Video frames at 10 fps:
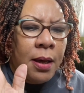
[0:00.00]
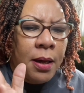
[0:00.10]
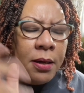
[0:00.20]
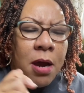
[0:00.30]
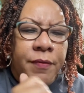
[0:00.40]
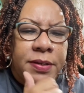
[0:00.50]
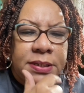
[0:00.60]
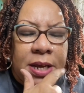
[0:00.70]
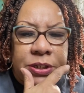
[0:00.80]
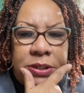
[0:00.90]

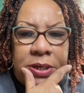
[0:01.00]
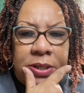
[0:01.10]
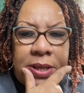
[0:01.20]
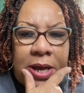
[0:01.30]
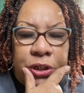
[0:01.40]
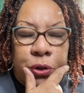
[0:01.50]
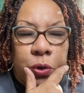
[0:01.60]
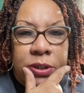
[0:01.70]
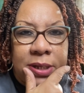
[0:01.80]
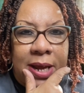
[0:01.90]
conversation that
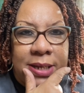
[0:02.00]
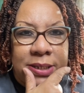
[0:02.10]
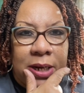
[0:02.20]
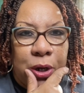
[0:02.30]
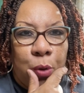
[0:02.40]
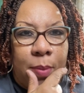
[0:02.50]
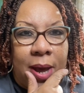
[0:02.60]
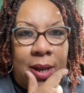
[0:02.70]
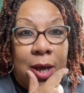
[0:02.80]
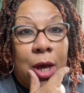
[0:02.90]
George the Antique
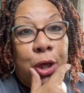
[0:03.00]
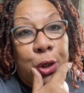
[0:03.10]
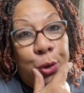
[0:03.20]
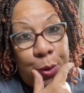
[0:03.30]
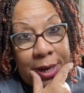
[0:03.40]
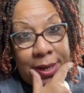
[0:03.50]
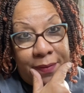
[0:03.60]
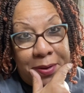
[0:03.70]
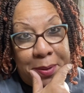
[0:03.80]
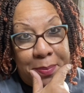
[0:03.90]
Nomad, you know I love
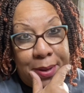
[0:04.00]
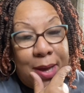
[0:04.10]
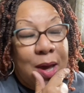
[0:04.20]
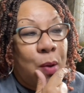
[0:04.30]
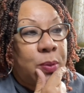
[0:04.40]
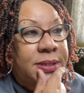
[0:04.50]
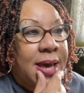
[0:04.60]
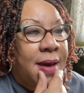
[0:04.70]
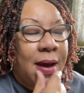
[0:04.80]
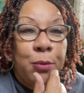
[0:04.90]
him, was
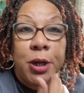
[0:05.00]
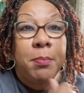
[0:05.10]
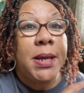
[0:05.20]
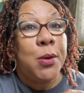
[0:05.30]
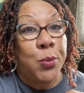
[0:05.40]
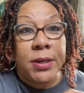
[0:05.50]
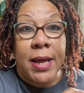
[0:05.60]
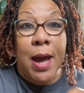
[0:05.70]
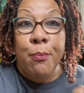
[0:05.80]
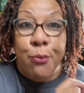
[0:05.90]
having. I'm going to meet him one day.
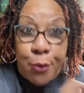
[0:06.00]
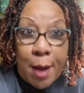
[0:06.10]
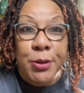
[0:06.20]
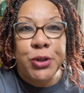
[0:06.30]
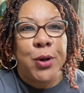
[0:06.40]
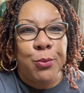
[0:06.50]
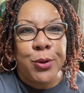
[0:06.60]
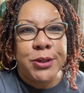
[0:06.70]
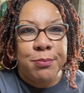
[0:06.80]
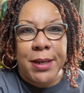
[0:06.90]
I promise you I'm
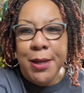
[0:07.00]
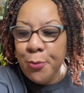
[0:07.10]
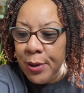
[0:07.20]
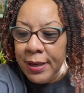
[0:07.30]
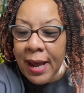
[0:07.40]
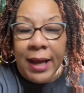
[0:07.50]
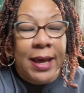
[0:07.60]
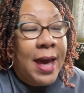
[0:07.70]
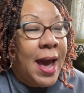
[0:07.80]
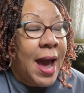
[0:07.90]
going to meet him one day.
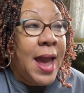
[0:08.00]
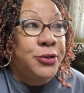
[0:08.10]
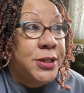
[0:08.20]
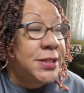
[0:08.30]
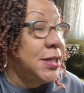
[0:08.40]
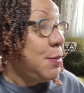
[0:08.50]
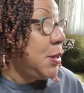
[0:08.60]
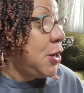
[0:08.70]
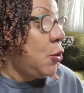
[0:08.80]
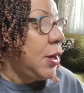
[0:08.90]
I actually sent him a
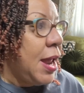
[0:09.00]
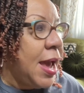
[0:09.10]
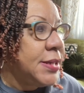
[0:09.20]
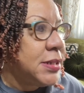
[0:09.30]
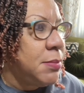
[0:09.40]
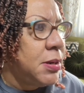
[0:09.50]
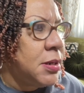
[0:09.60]
note and asked him,